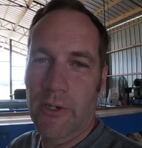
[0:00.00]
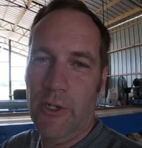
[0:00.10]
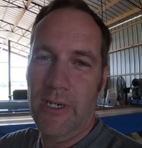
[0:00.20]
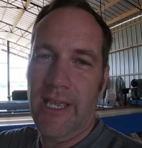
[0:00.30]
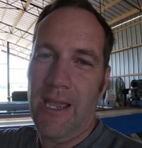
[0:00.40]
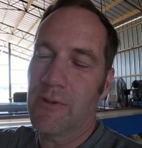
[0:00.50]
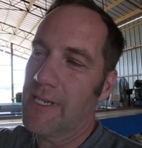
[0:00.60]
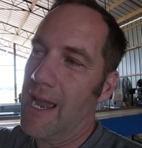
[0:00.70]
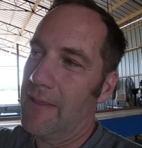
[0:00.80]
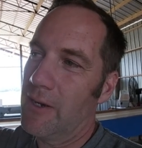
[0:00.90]
Hood Gay
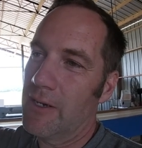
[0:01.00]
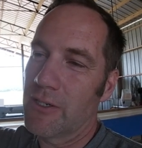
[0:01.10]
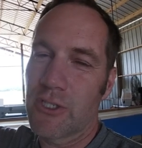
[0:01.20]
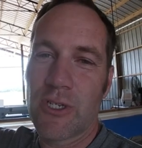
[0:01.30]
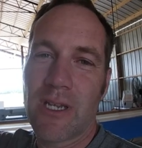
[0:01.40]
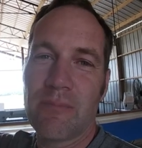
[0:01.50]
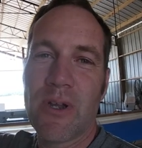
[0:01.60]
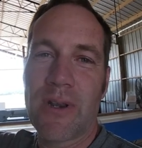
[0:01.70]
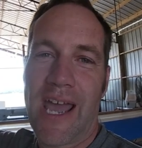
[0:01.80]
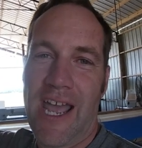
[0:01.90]
was out there in the sun
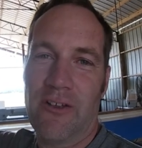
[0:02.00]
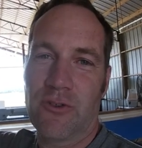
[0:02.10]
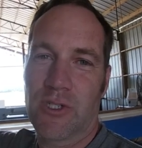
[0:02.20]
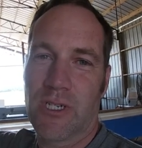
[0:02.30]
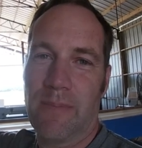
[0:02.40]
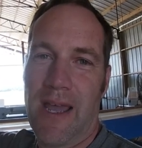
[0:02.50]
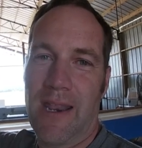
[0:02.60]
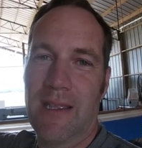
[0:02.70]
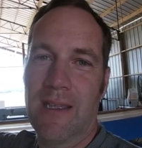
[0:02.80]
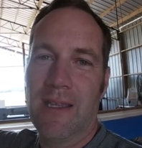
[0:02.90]
building a house for
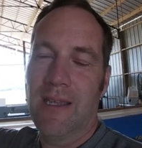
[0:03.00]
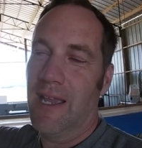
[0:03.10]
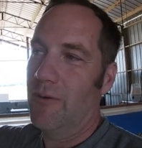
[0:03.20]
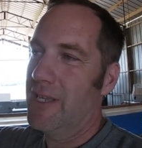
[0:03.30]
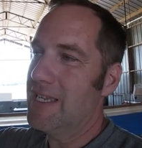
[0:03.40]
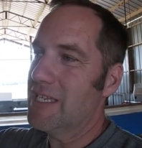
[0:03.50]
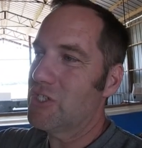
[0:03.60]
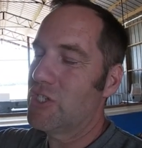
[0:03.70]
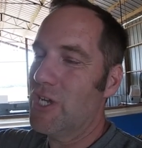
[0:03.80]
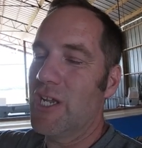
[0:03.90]
somebody. And when he
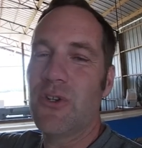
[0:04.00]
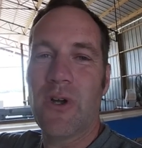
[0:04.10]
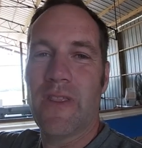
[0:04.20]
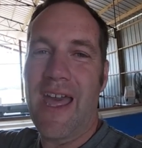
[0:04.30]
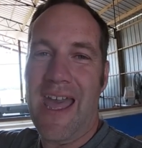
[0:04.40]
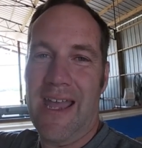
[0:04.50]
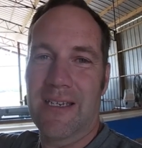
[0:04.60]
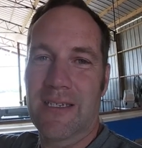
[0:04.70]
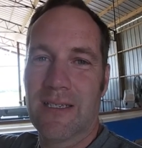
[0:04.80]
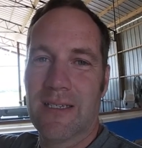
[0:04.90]
gets done doing
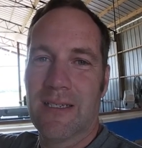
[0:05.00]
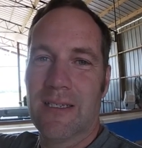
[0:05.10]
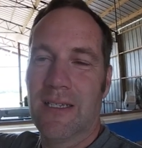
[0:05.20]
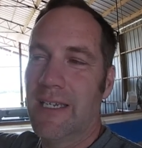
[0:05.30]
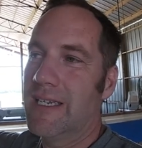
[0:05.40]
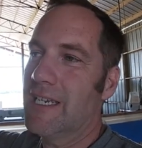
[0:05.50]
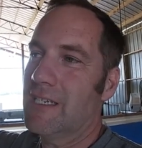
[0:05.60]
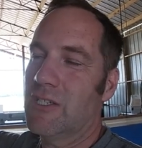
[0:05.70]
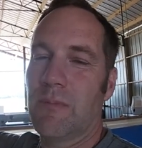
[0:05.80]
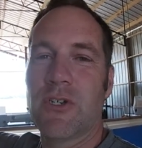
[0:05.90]
that, he
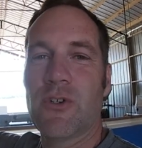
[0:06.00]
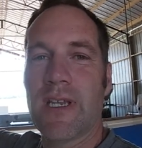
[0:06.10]
gets him something to